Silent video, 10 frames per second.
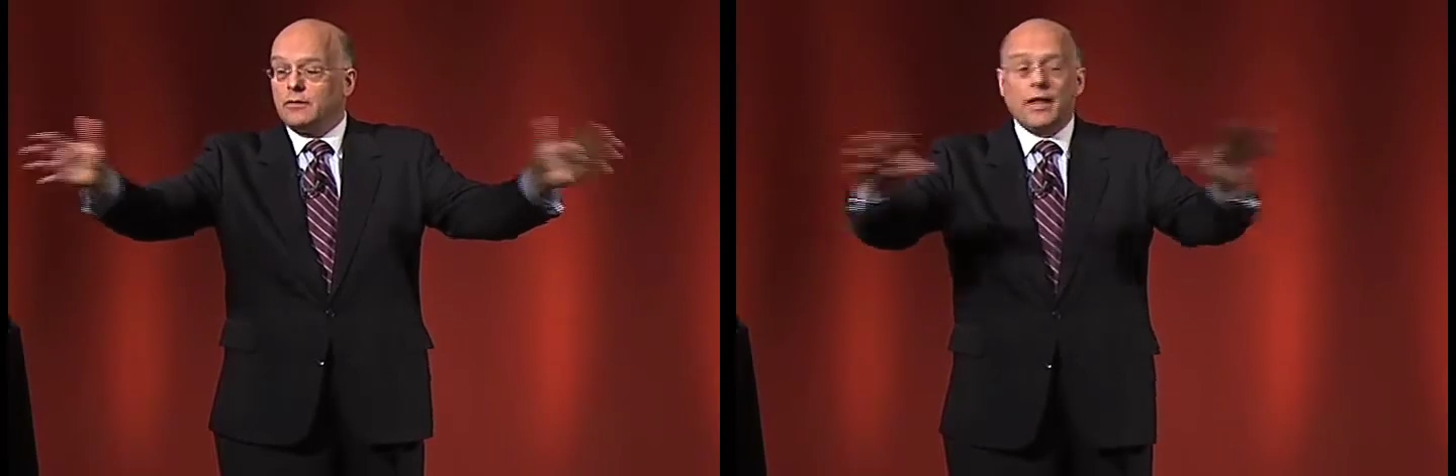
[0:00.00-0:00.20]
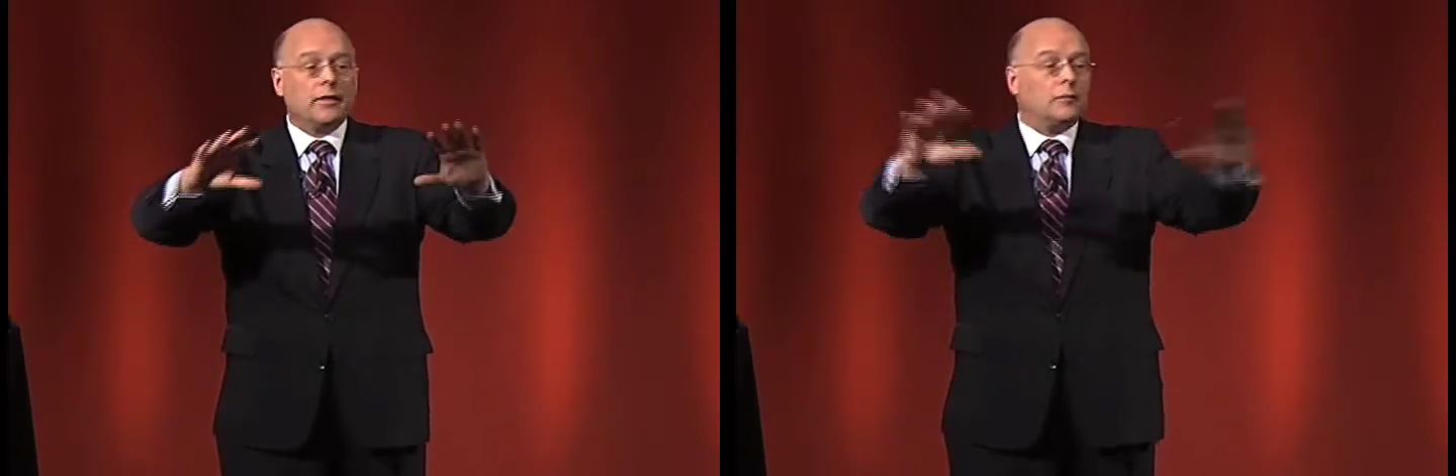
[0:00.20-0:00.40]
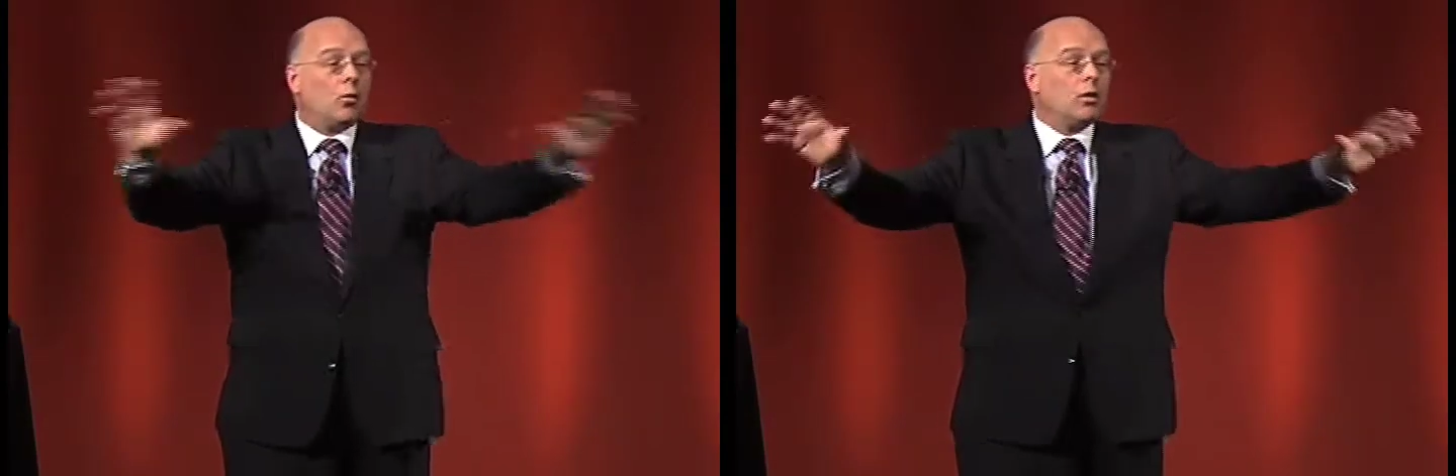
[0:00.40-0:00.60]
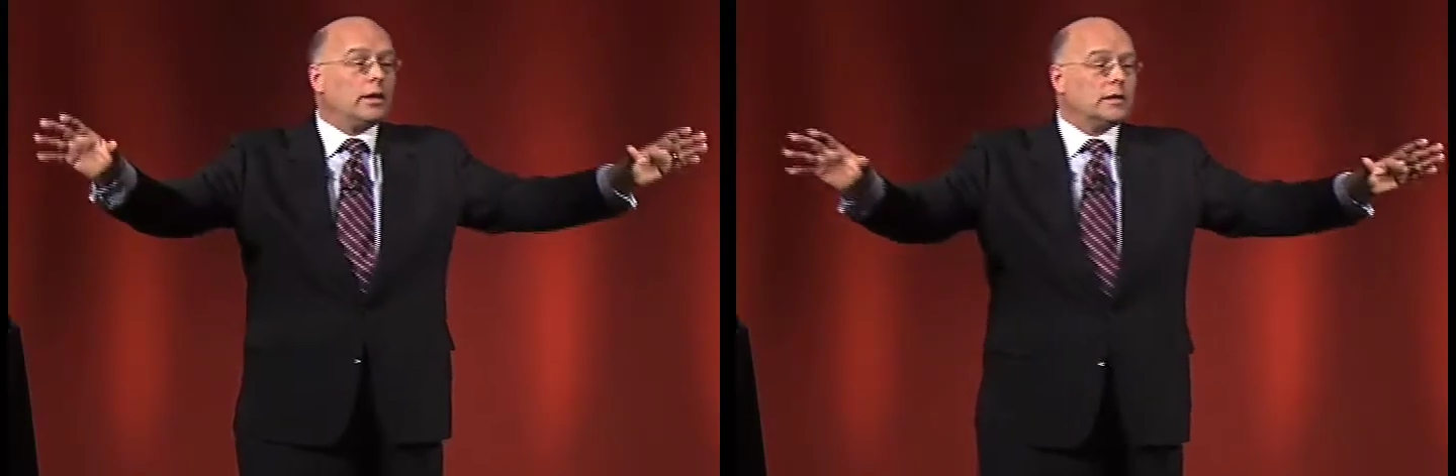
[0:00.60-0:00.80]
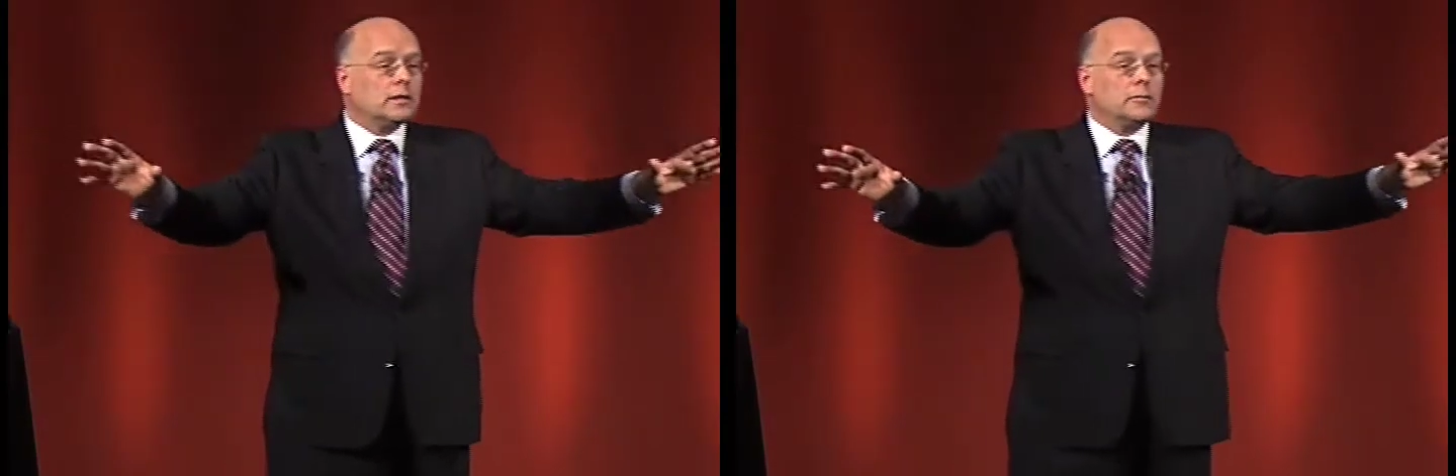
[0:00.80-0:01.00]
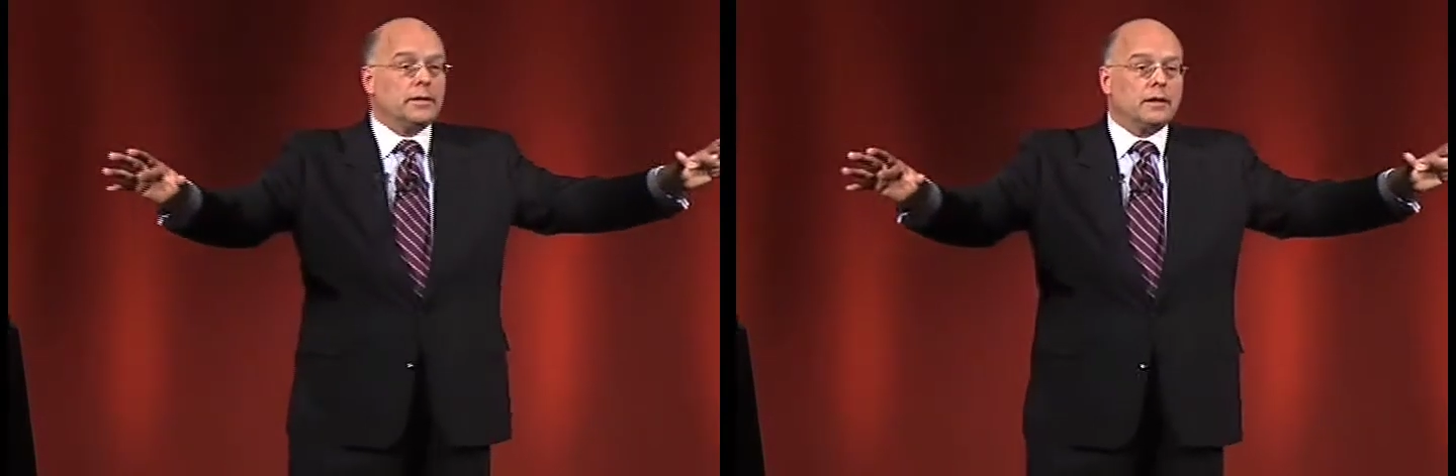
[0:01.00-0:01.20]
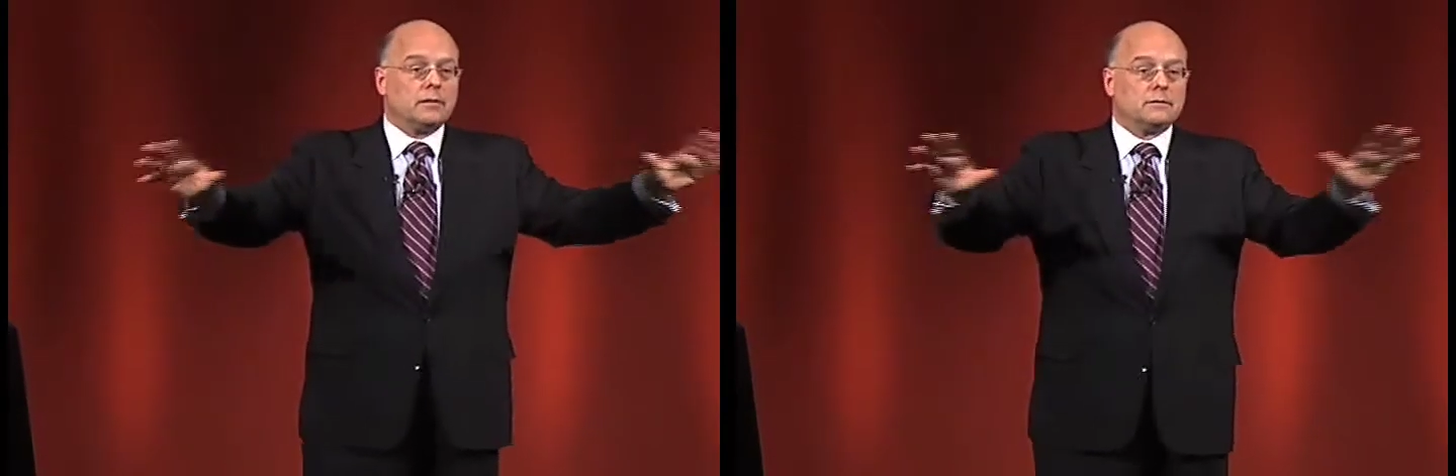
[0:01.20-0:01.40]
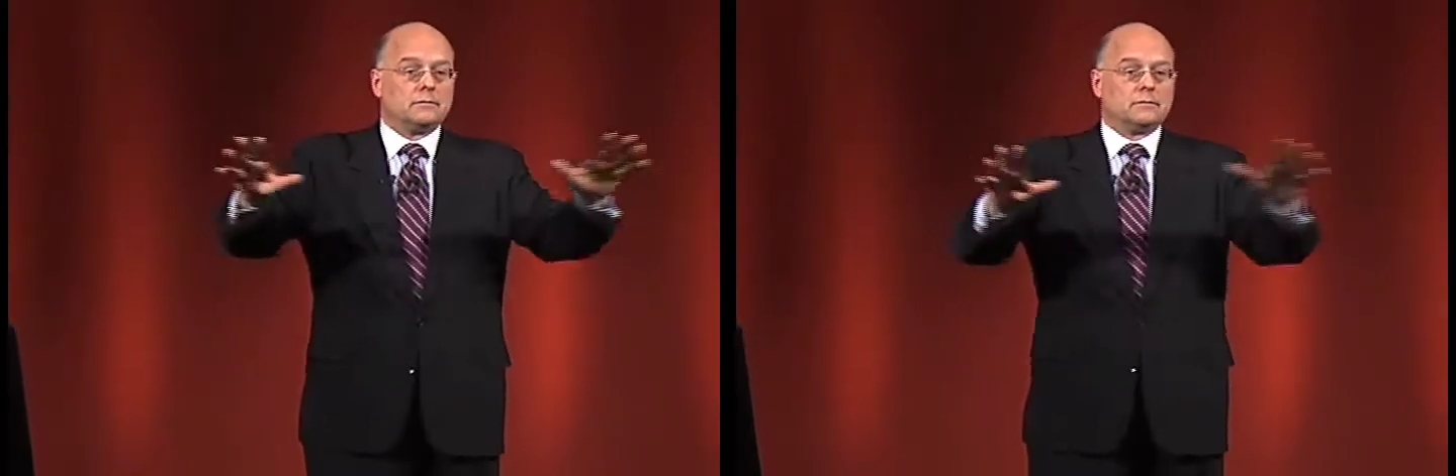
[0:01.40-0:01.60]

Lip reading: Nothing more needs to be done.